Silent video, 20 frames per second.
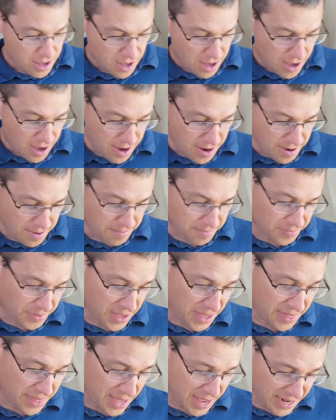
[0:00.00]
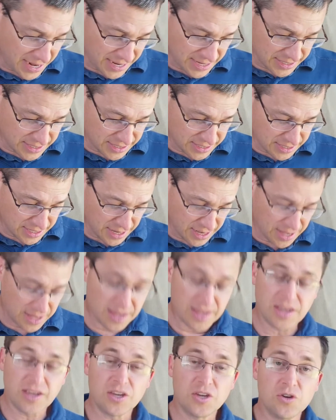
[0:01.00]
Um, and that is
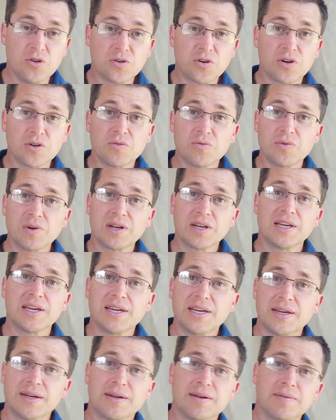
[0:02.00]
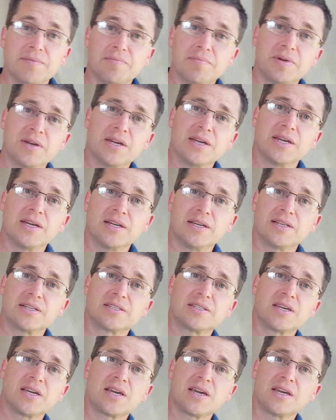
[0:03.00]
you could really be
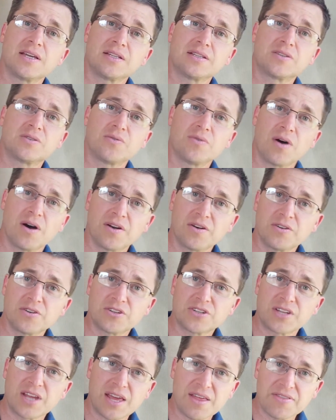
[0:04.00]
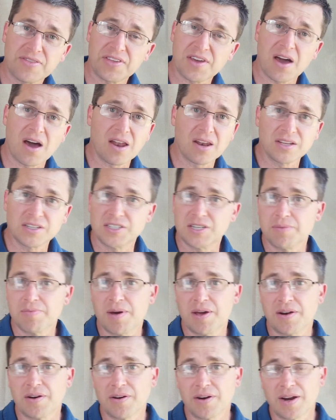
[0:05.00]
seeking to understand theology
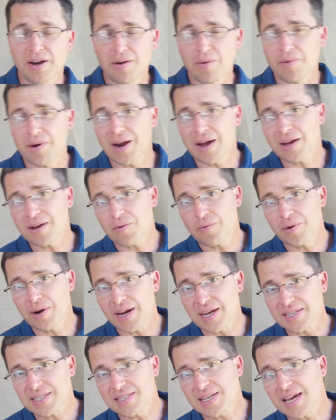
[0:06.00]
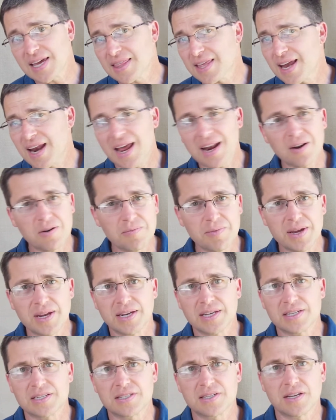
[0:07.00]
better. And when I, when I say that, I don't
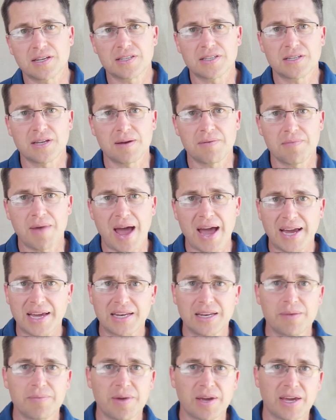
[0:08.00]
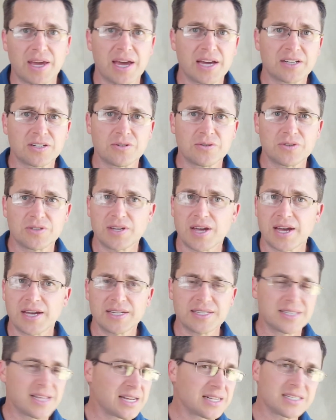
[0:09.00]
mean it's just some academic
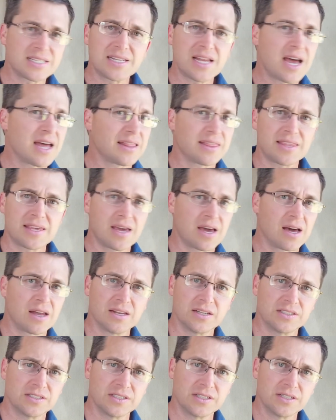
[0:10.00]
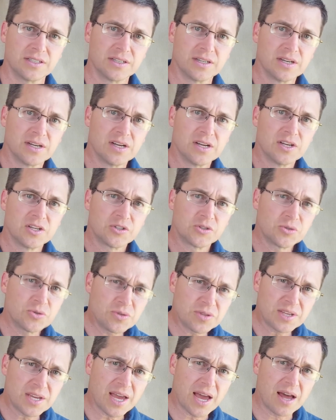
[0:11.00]
exercise. That's not theology.
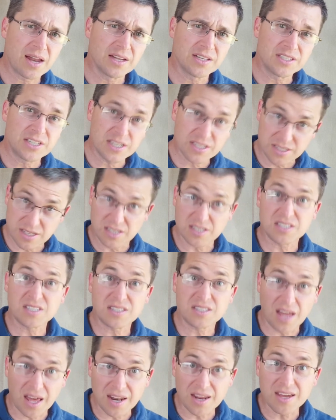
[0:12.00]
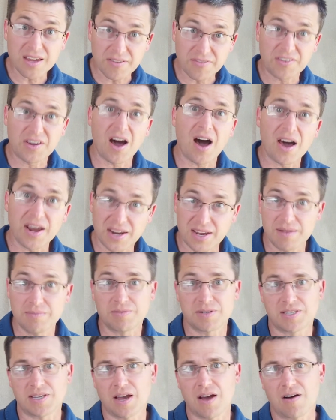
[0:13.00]
True theology is the study of God
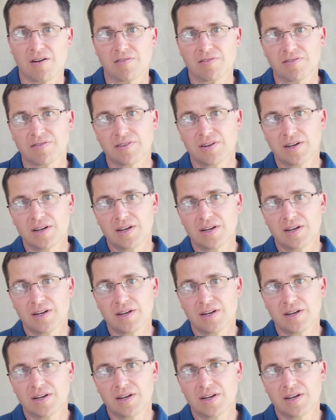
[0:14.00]
Himself.